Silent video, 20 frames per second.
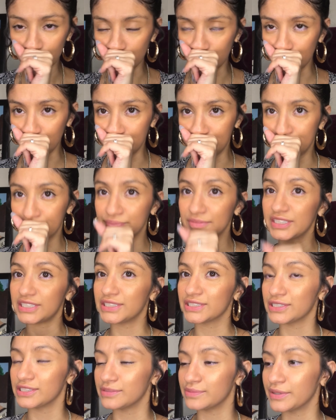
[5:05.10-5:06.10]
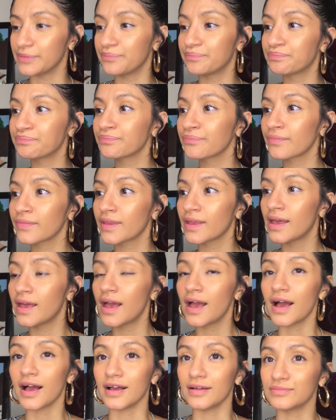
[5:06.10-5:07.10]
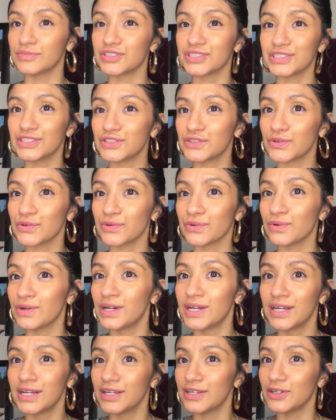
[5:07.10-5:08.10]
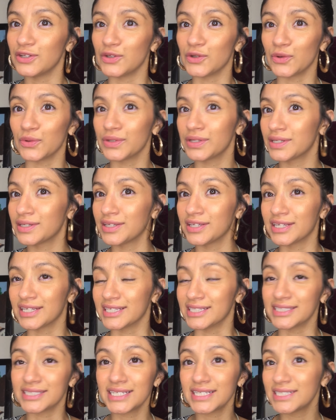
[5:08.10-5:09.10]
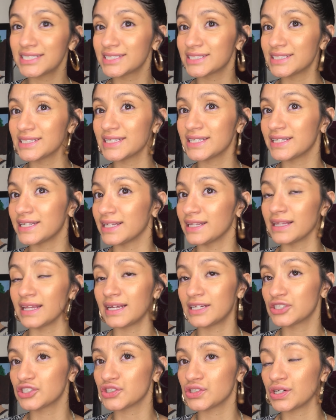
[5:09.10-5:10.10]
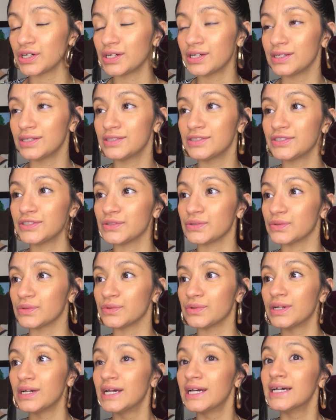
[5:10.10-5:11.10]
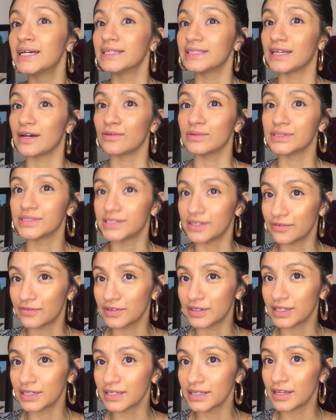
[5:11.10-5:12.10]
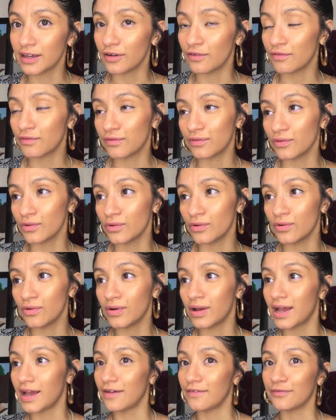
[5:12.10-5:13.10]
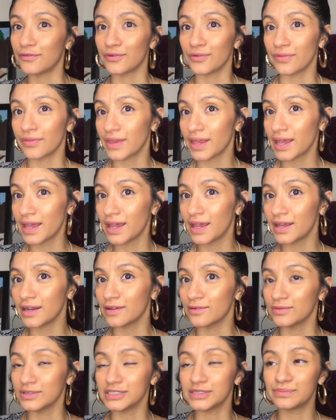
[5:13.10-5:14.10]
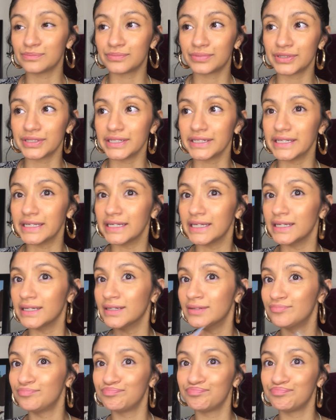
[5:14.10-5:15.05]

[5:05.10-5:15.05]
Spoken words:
excuse me, just so he can taste it and latch on. So that was definitely helpful. After that, it was pretty